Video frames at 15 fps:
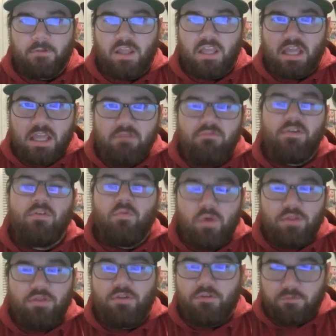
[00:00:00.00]
Even
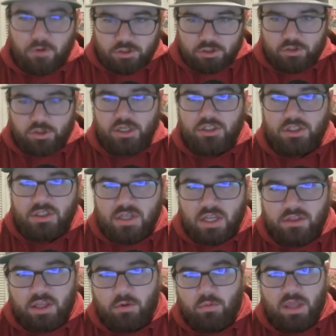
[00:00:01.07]
with the frustrations I
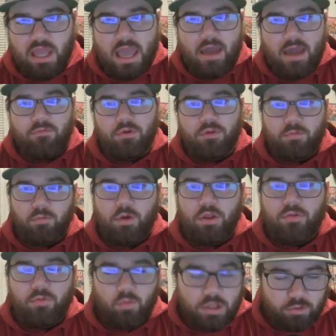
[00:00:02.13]
think we have
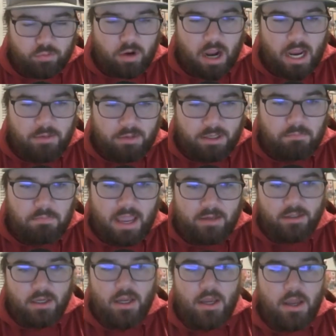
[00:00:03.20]
with Ryan
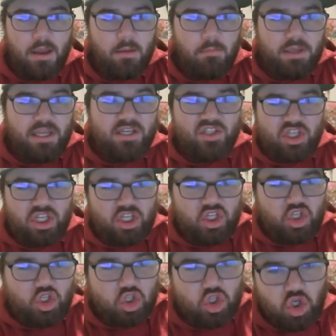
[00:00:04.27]
McMahon, because he's
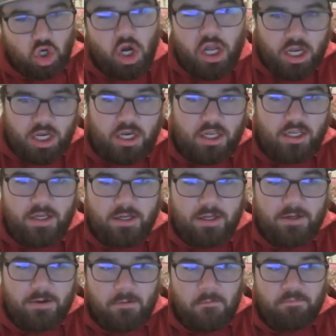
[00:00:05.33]
good,
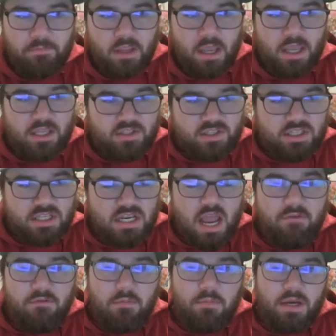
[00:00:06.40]
he's
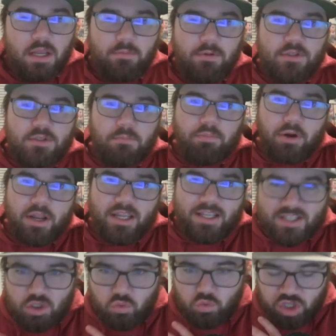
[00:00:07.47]
never been able to break
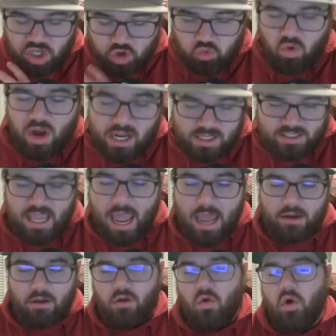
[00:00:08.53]
into the great
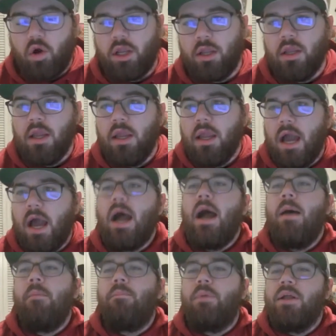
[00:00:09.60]
category.
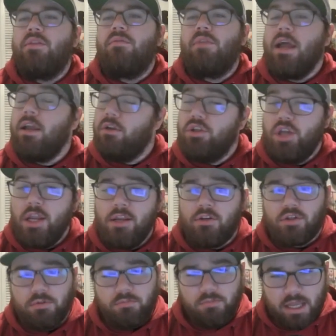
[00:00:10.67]
But that could
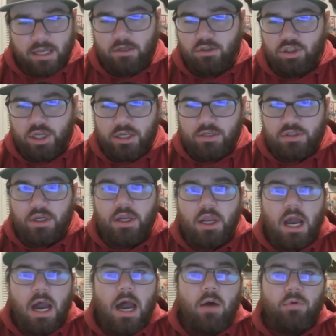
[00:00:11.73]
change. That could change.
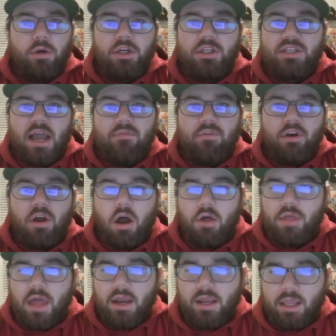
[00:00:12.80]
We're going to dive into all
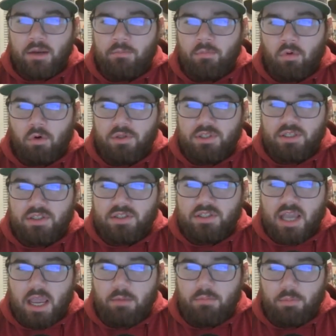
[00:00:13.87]
that and more
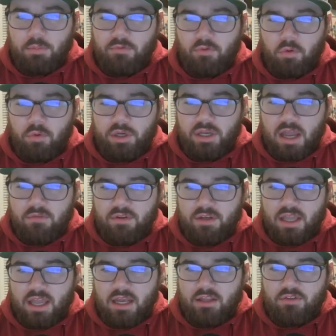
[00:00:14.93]
today. But before we dive
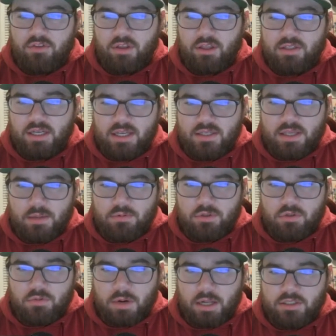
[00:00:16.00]
into anything, today's
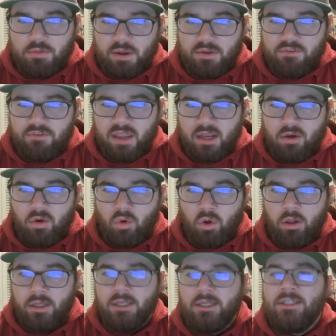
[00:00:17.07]
episode is brought to you by FanDuel.
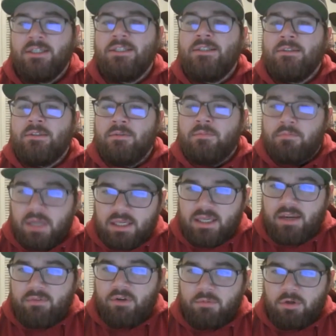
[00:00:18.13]
Make
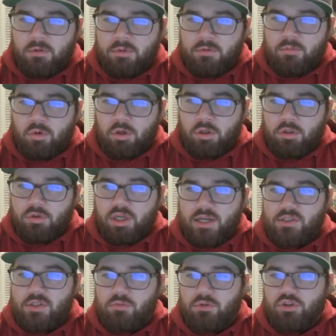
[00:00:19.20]
every moment more. New
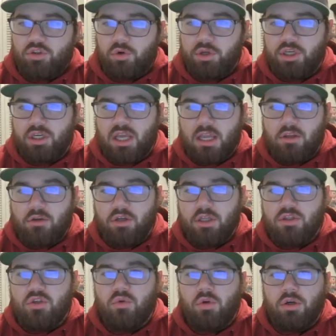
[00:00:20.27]
customers join today and you'll
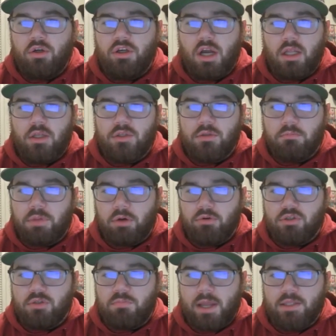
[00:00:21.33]
get $200 in
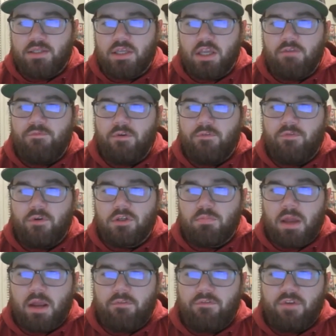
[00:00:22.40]
bonus bets if your first
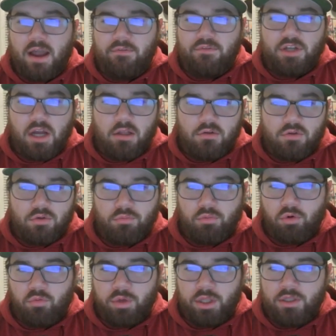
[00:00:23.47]
bet of $5 or
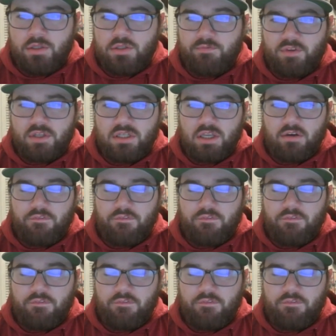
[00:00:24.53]
more wins. Visit